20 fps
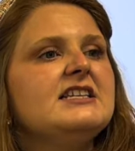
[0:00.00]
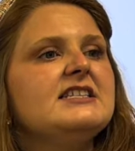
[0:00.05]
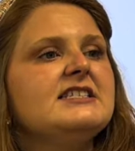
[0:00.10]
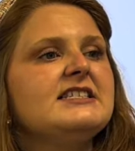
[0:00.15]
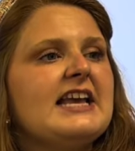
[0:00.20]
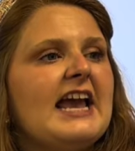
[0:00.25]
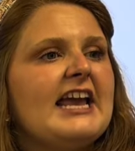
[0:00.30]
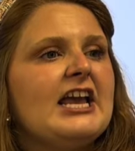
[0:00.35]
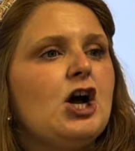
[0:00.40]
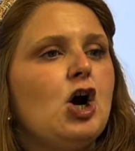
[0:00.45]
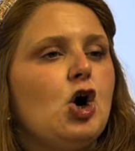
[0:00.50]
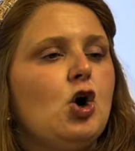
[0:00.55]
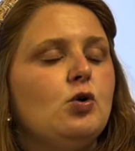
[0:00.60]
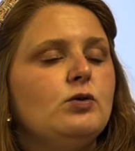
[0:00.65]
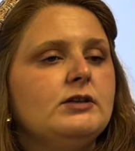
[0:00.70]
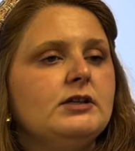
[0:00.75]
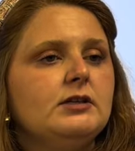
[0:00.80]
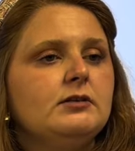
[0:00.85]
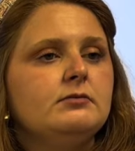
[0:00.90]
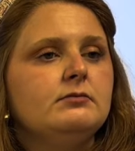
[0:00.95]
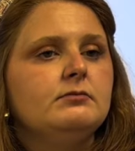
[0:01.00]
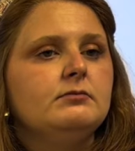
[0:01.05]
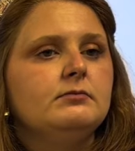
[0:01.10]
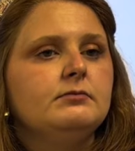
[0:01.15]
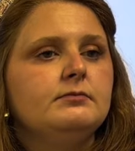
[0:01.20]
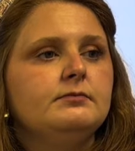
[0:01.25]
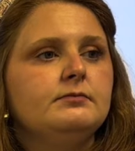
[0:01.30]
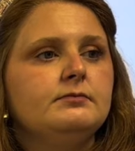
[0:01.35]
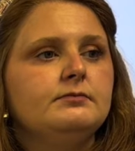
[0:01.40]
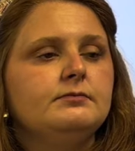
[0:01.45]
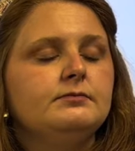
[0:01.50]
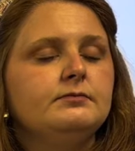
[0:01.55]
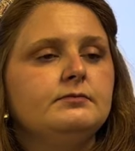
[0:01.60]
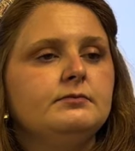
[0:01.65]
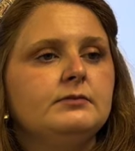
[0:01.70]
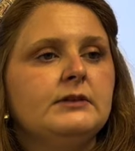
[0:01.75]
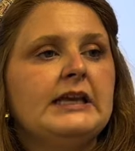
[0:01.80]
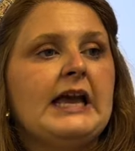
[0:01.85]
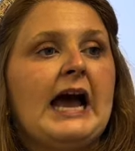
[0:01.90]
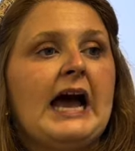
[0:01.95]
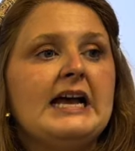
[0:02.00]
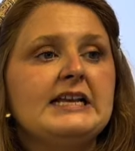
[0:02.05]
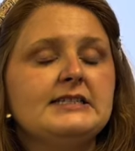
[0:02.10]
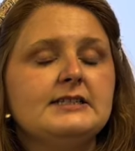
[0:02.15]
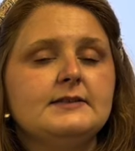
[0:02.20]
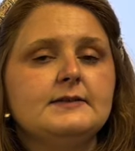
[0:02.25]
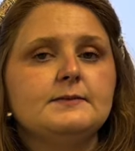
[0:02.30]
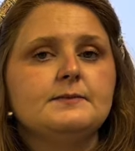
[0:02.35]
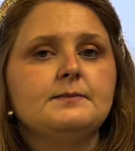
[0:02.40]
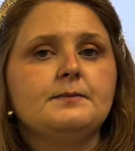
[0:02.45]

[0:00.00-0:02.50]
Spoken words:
sound, guys,